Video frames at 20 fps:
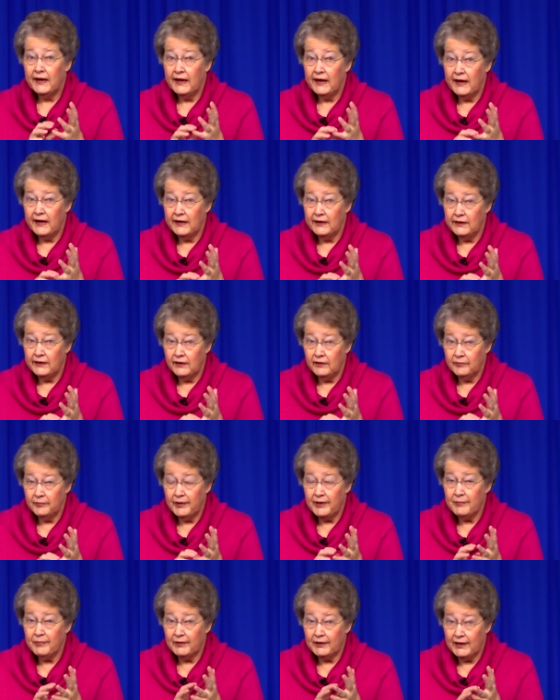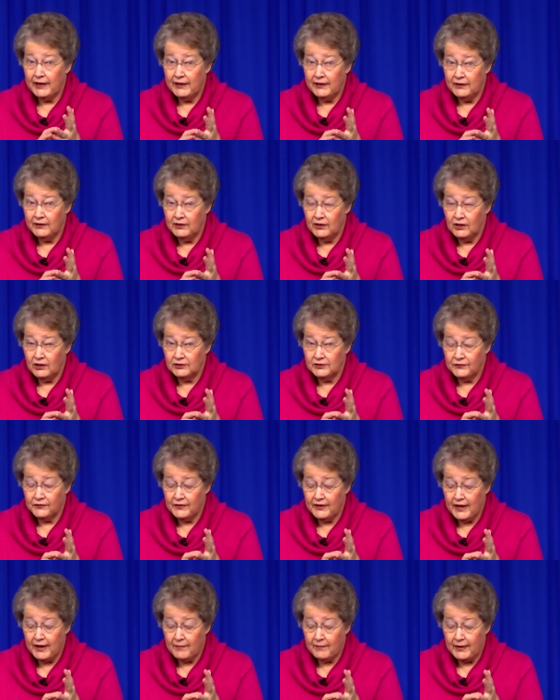and young people and adults for
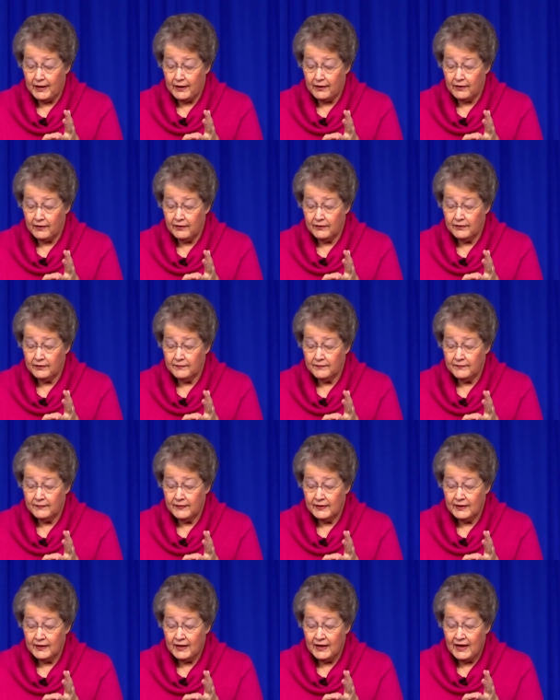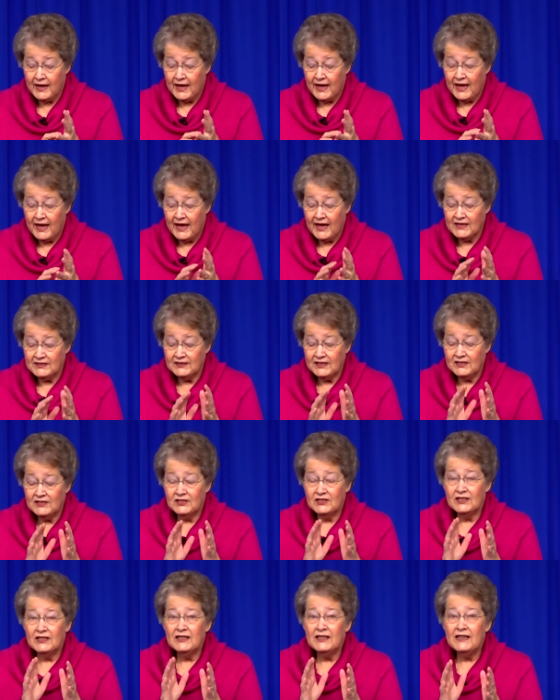that matter has a
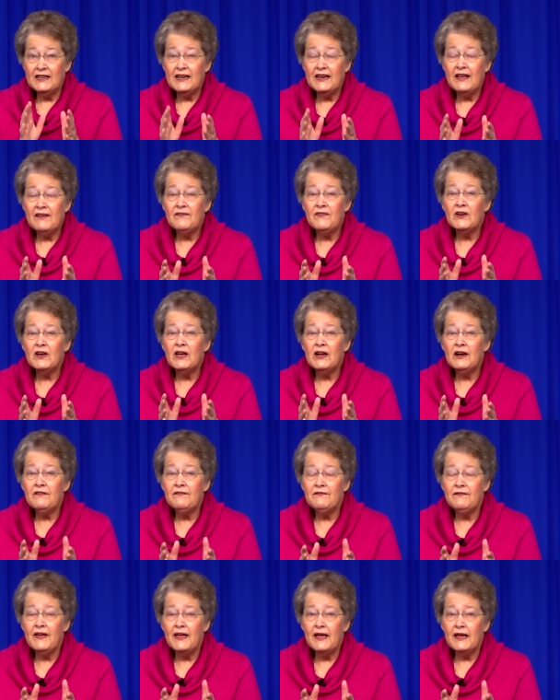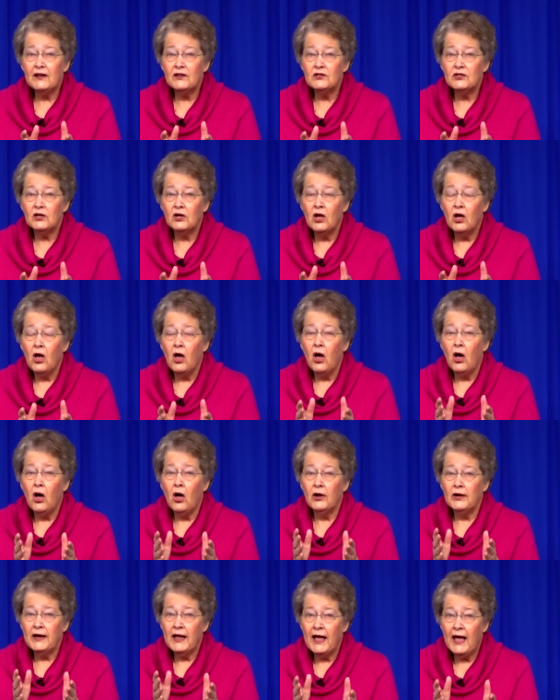significant effect
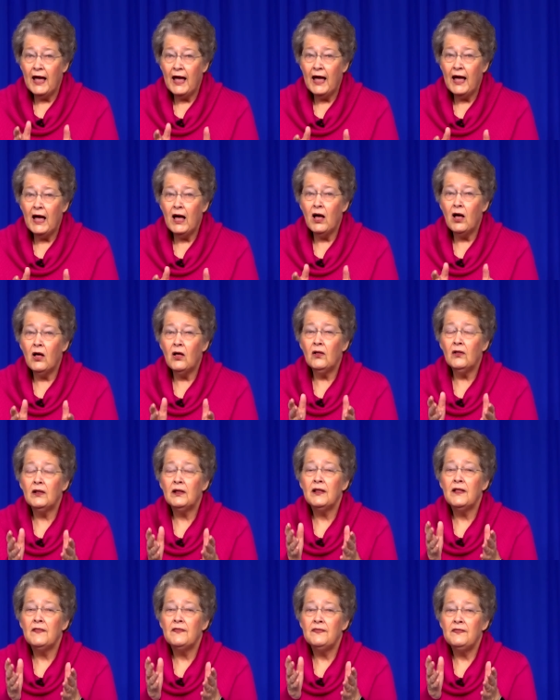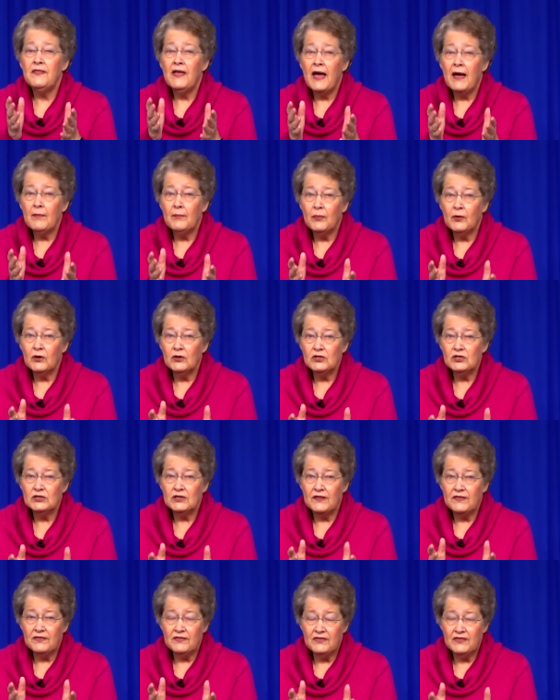on how that
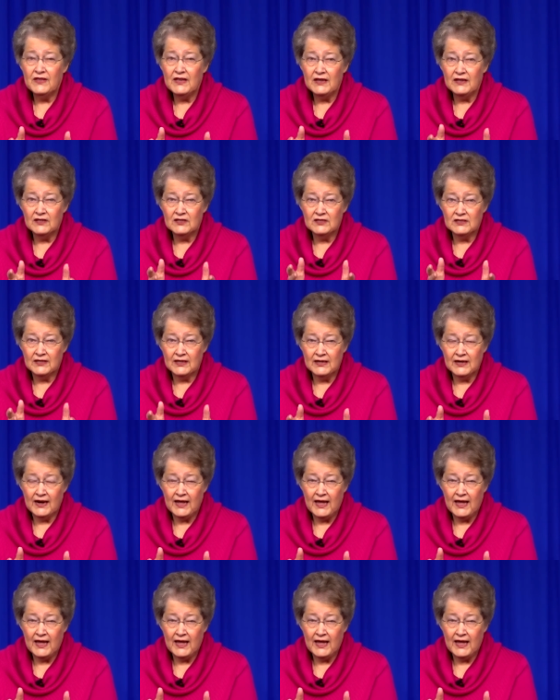person thinks and